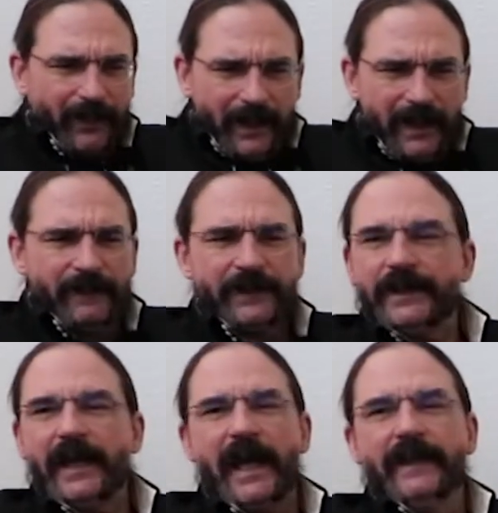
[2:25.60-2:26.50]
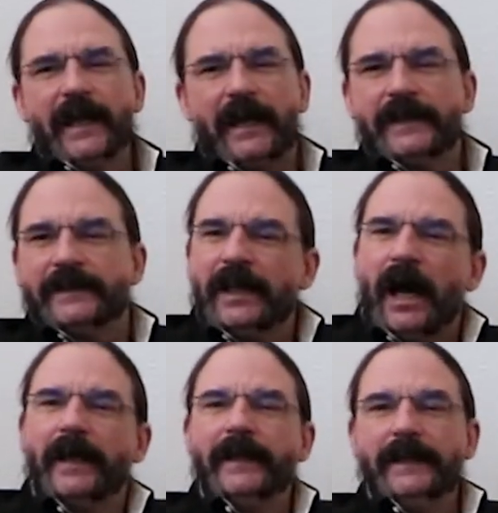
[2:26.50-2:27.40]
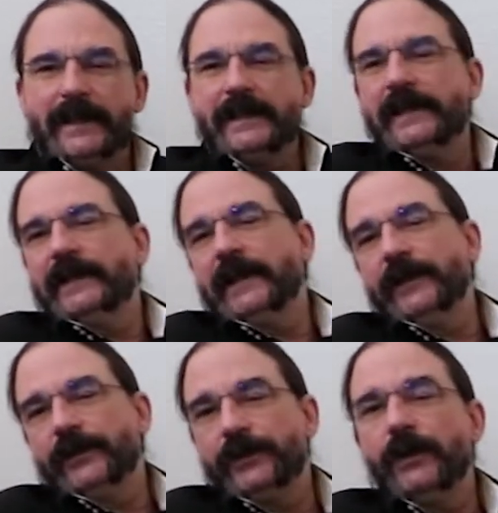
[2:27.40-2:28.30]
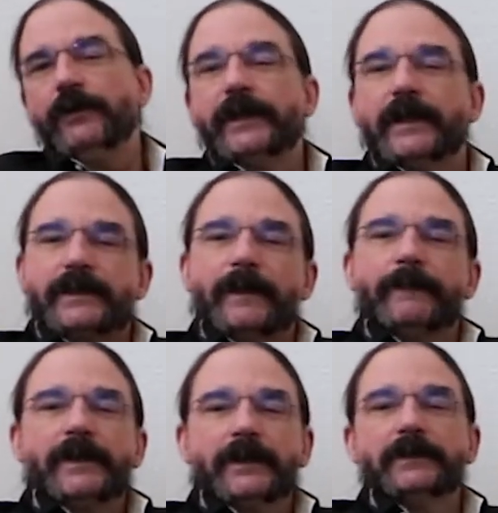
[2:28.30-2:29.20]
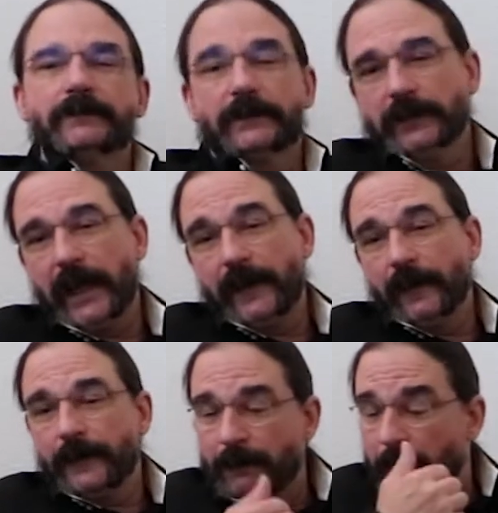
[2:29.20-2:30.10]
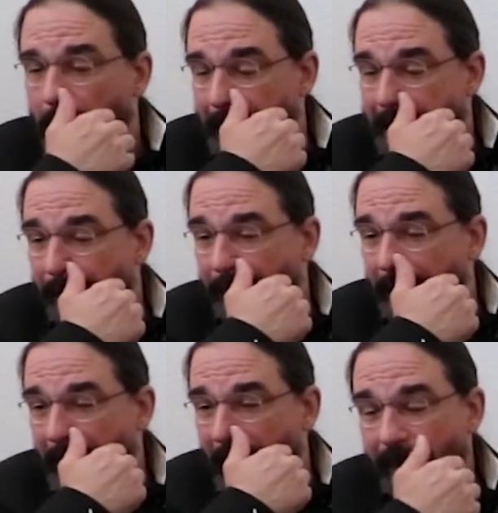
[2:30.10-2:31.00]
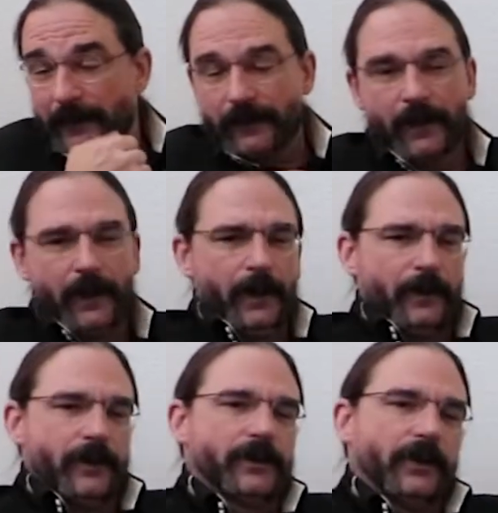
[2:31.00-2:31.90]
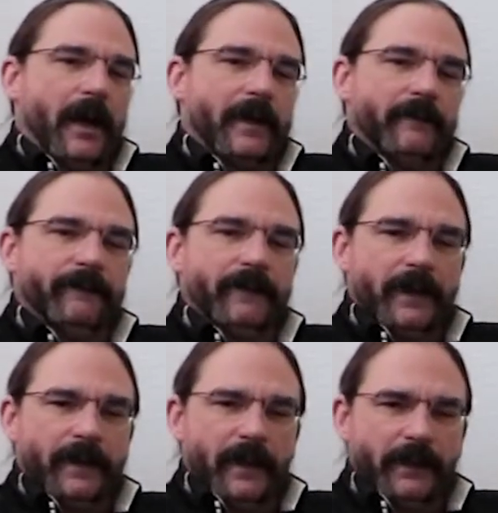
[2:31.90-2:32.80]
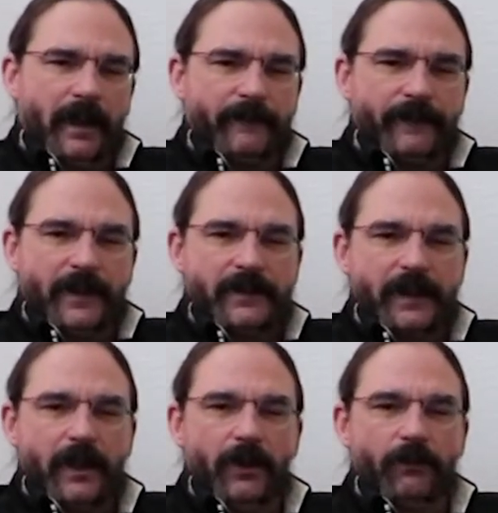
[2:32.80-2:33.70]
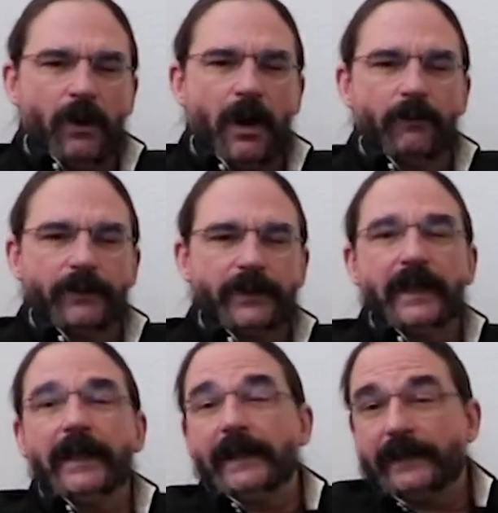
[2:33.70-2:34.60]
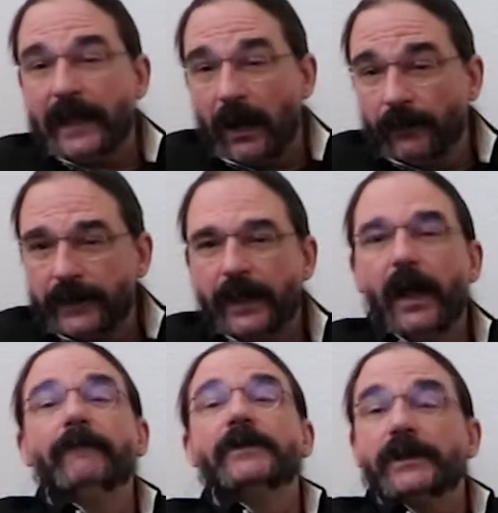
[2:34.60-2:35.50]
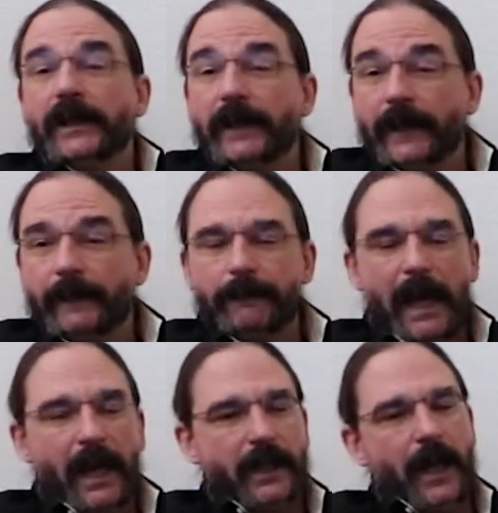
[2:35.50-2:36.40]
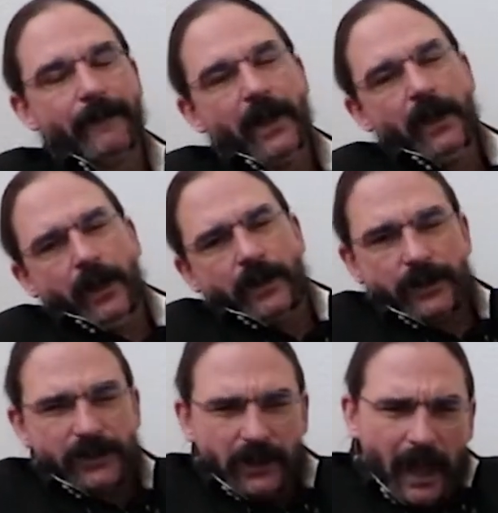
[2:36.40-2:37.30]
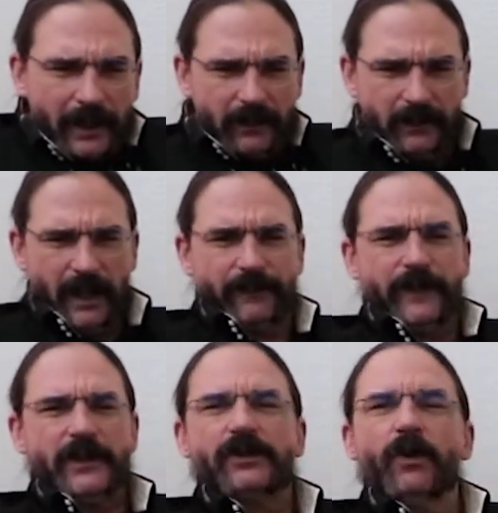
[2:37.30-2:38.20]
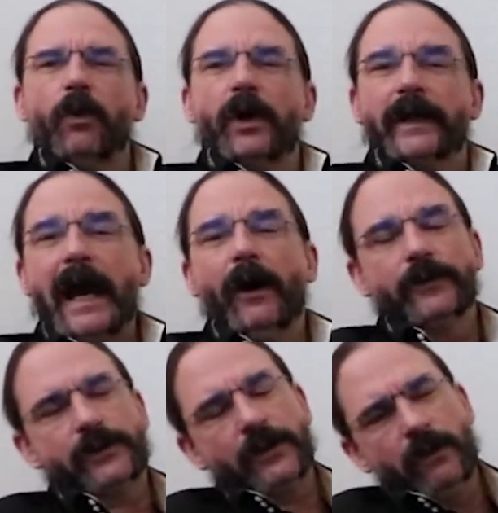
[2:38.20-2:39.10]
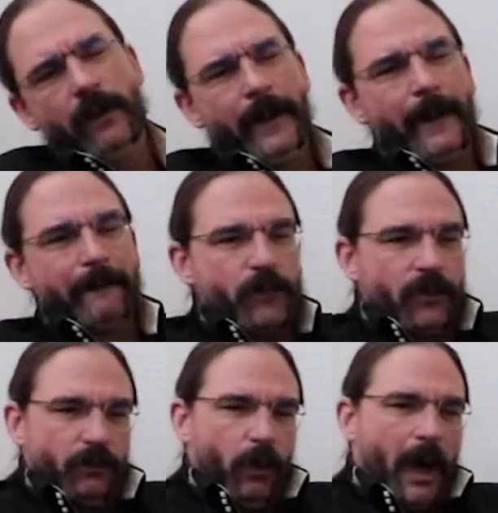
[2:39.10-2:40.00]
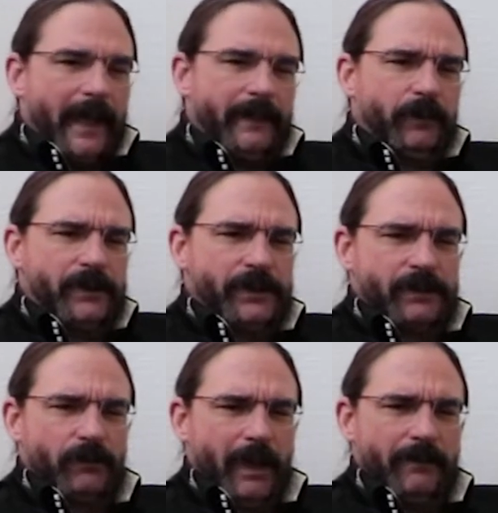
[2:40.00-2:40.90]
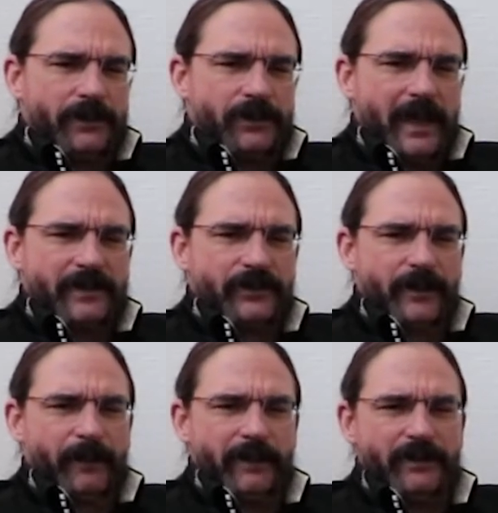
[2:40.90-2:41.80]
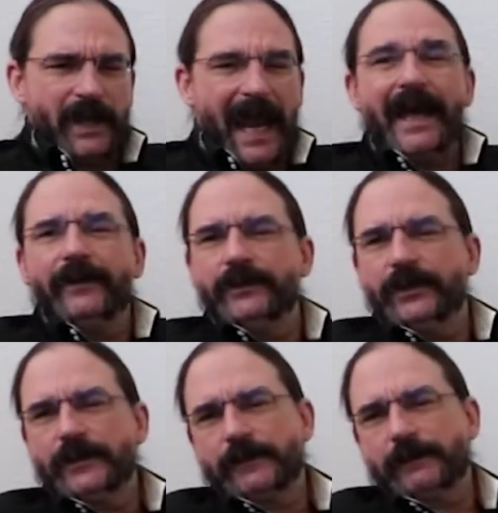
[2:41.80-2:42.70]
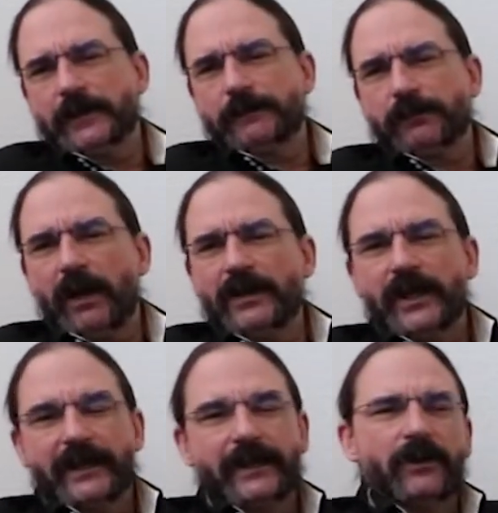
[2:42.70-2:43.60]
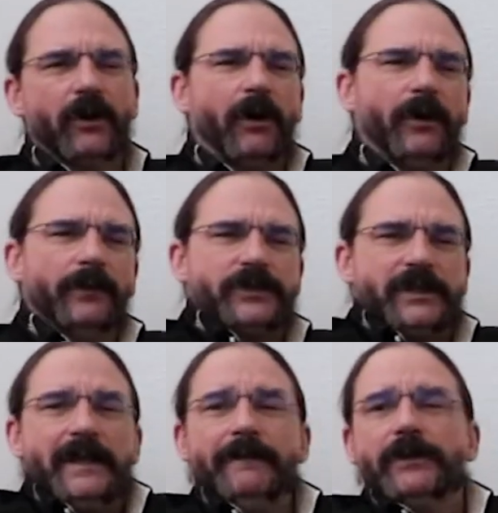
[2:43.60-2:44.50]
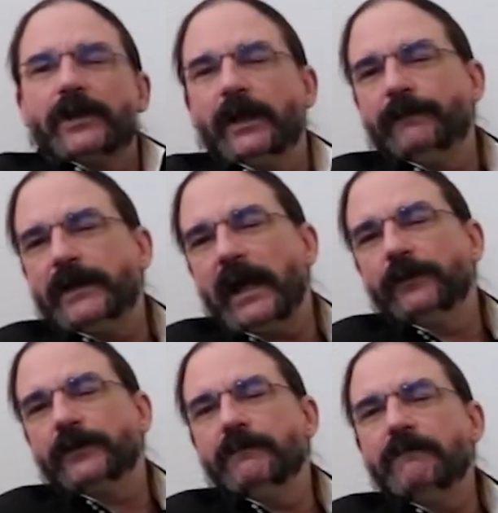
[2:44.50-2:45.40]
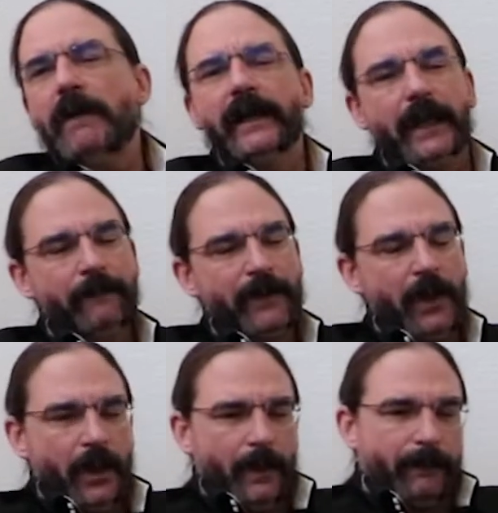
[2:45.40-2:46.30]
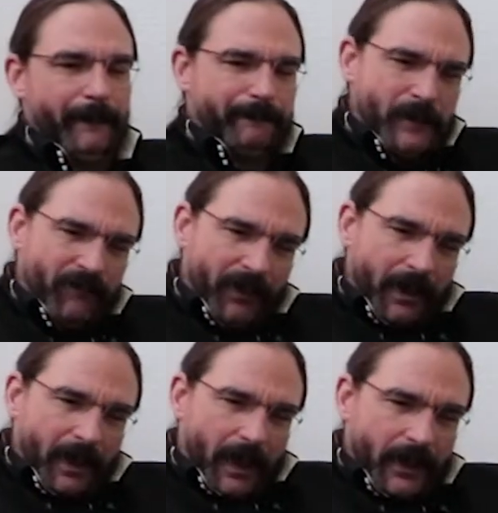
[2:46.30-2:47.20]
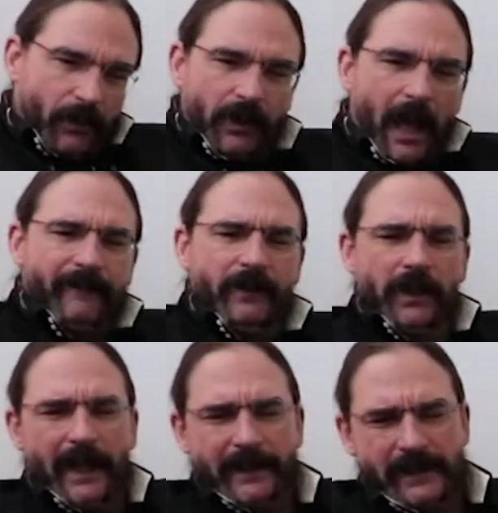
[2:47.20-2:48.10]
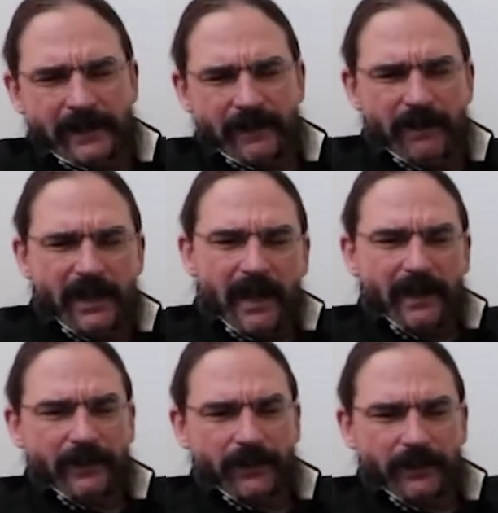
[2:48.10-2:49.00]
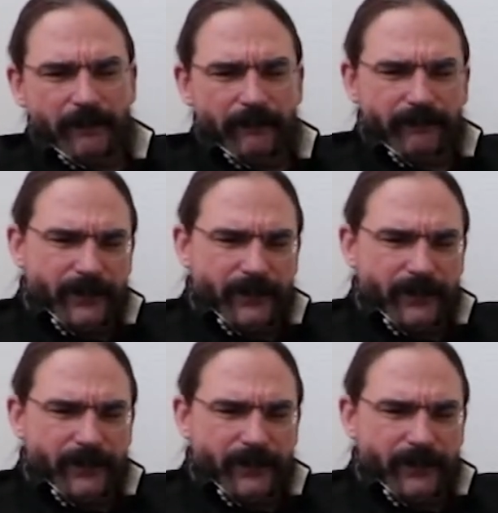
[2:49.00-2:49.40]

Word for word: even today, that is not an easy thing to do to get something to, to land on the moon. It's simply not. There, there's a lot of uh, a lot of things that can go wrong with getting it down and then obviously getting it back up. So there's a lot a lot of things to work out. So why was why was Tesla pretty much handed this this project? And it all seemed to come down to money. But I know a lot of you like to see me yank the